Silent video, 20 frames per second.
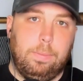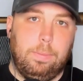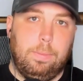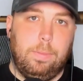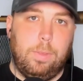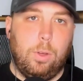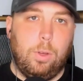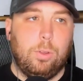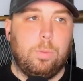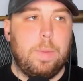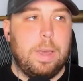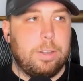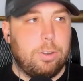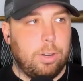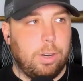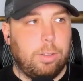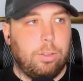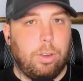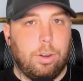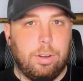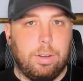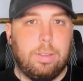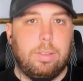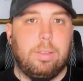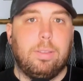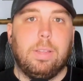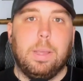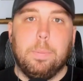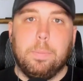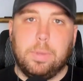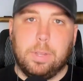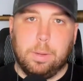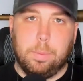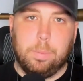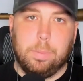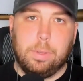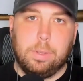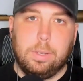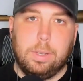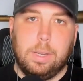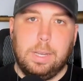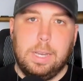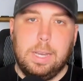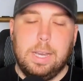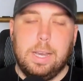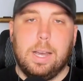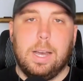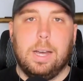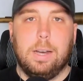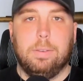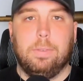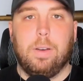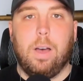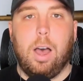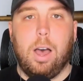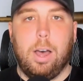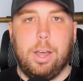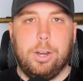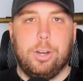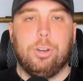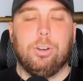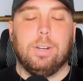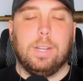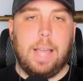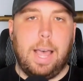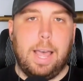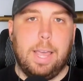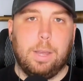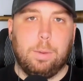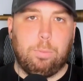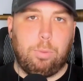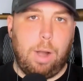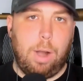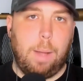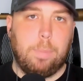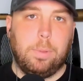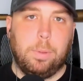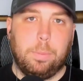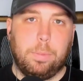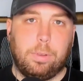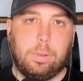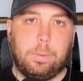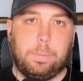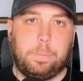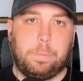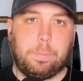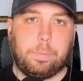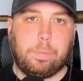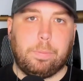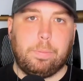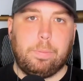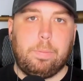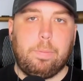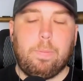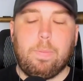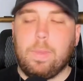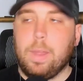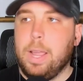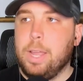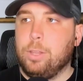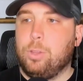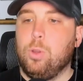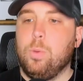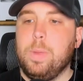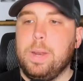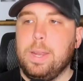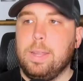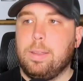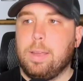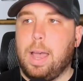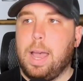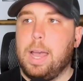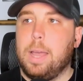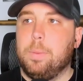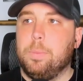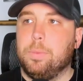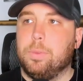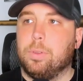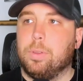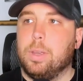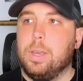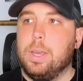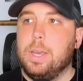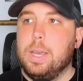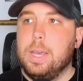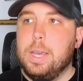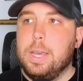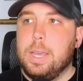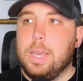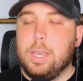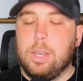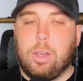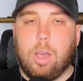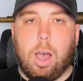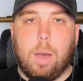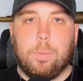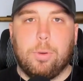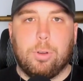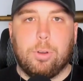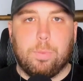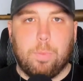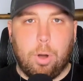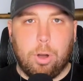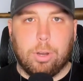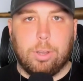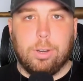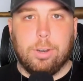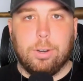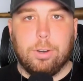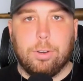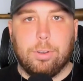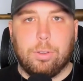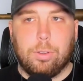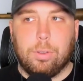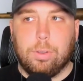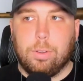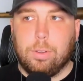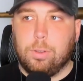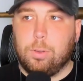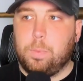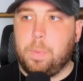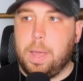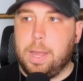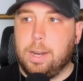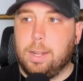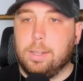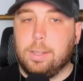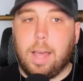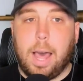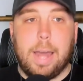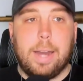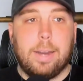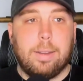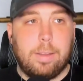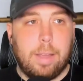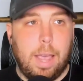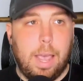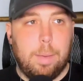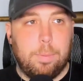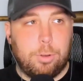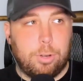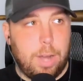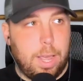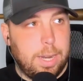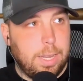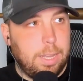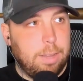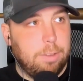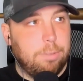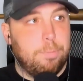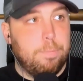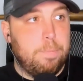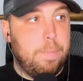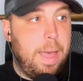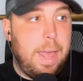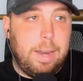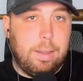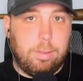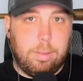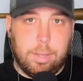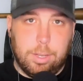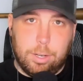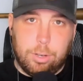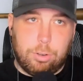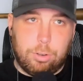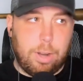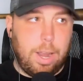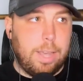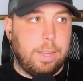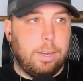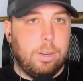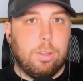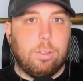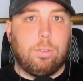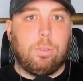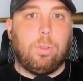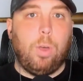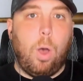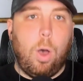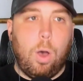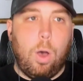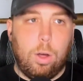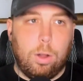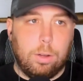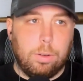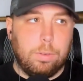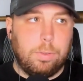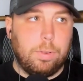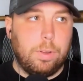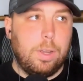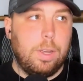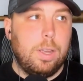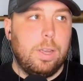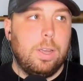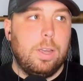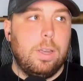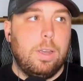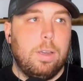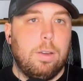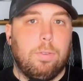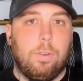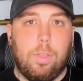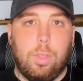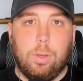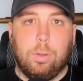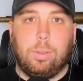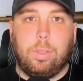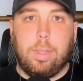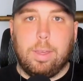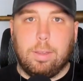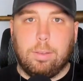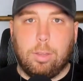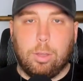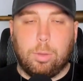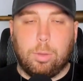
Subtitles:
Those metrics are symptoms of underlying problems. And too many times, e-commerce marketers spend a lot of time trying to give medicine, trying to solve for those things as